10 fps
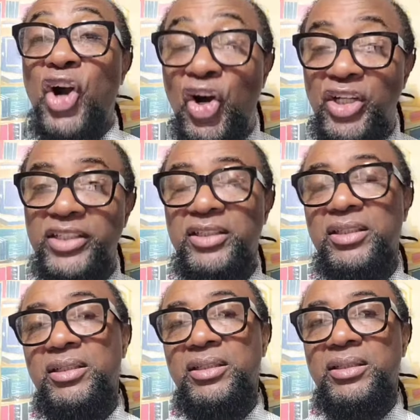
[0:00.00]
called
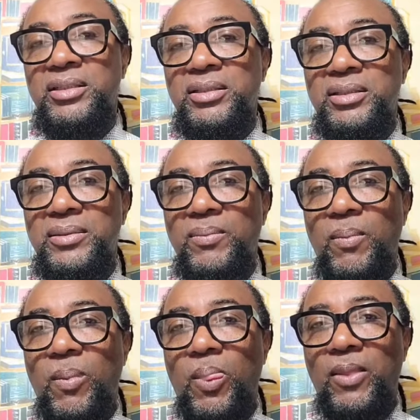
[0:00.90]

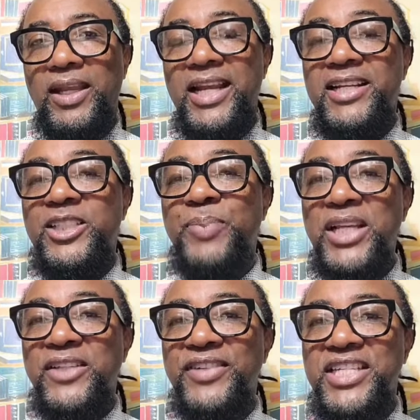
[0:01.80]
in the
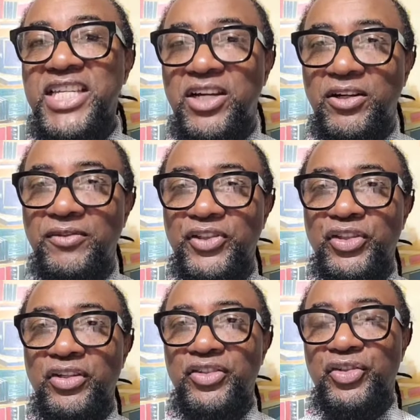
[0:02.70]
space of a year for
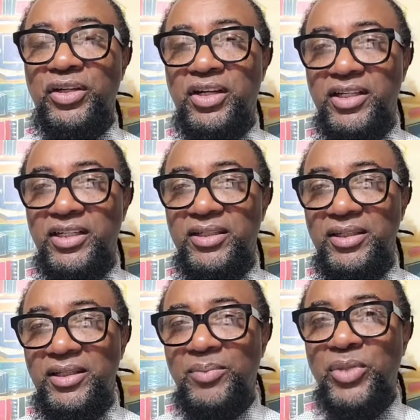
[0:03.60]
Southern Trelawny,
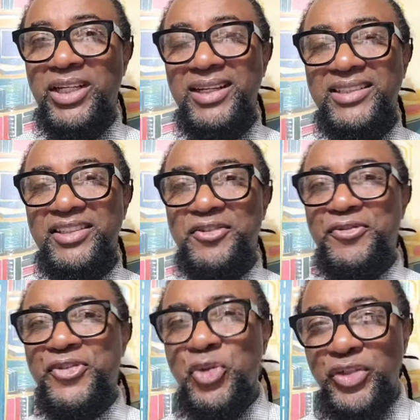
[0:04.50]
but in less than a
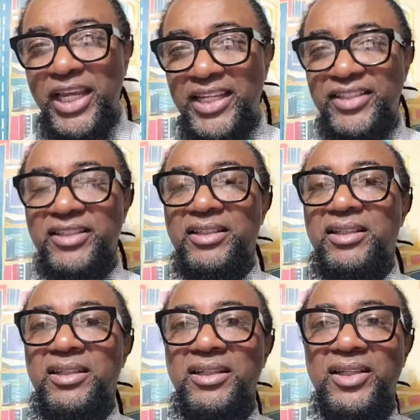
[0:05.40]
few days,
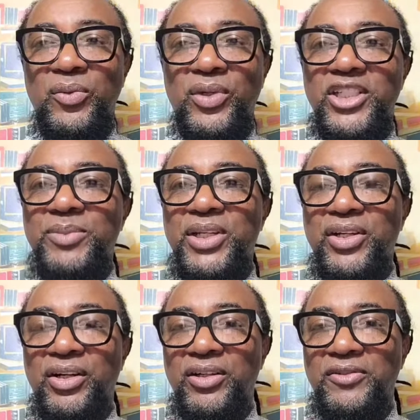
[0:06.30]
one has
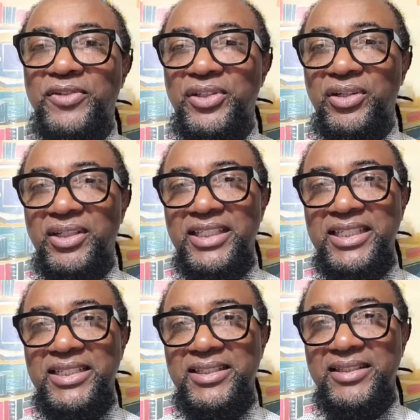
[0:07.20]
been called for
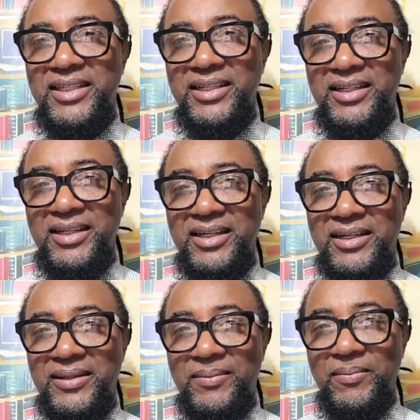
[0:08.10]
Northeast St.
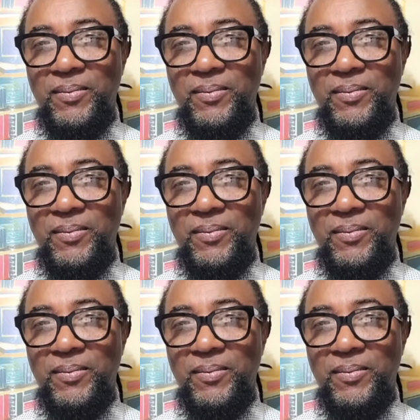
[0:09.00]
Anne.